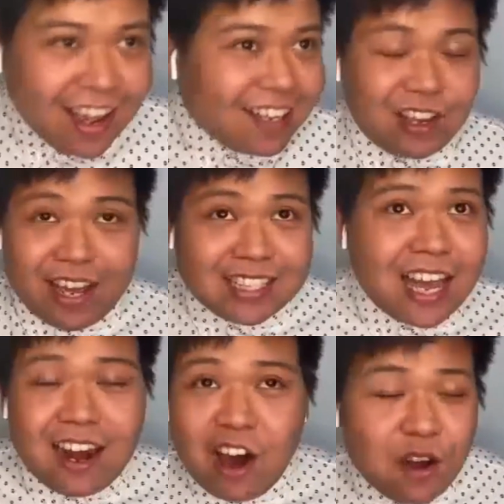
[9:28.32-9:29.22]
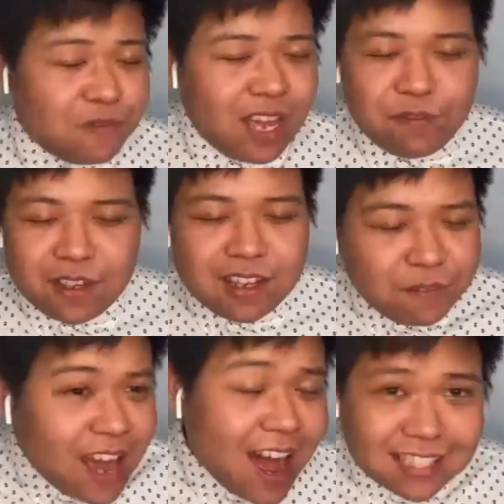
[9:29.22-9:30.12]
so it's a lot of, if you
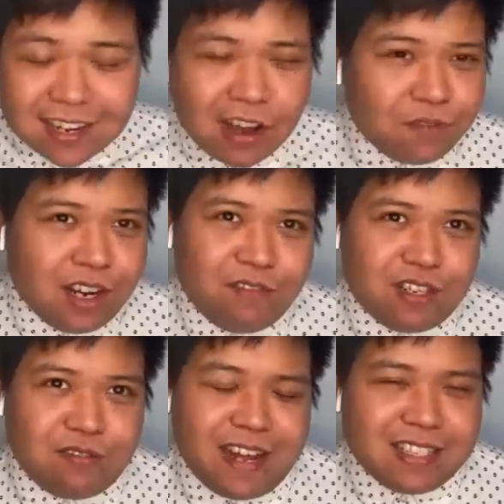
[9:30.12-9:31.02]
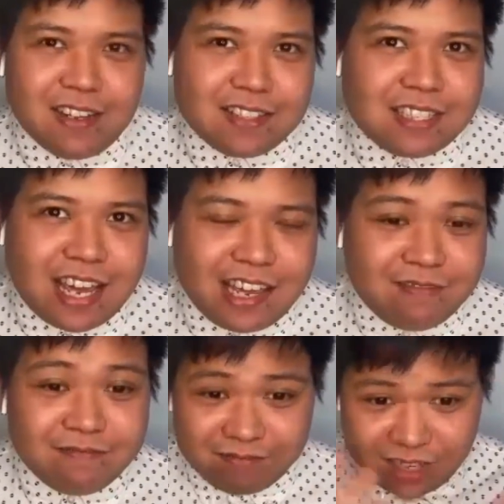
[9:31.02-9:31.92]
ask a lot of Eurovision fans, they'll
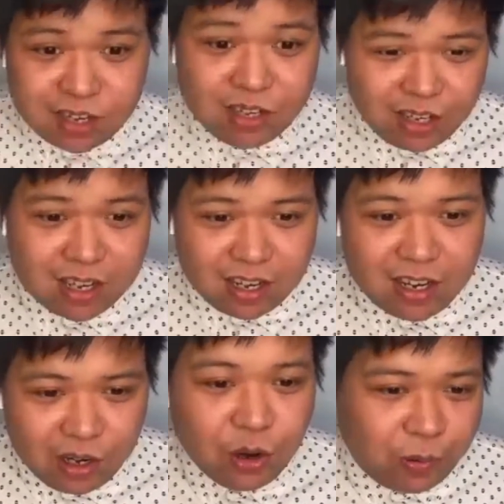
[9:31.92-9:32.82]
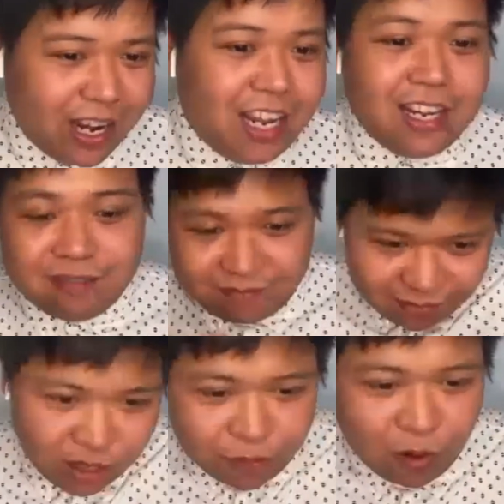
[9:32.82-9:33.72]
say Loreen,
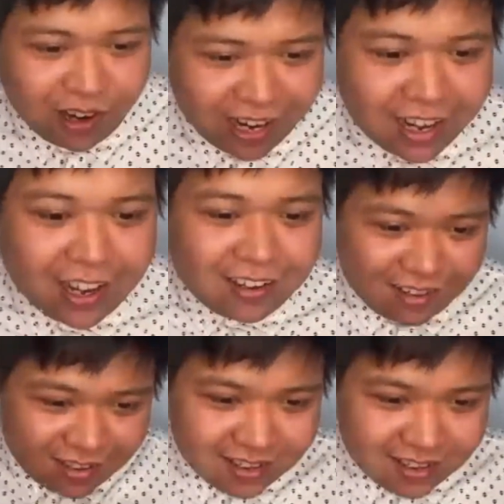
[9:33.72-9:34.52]
Euphoria.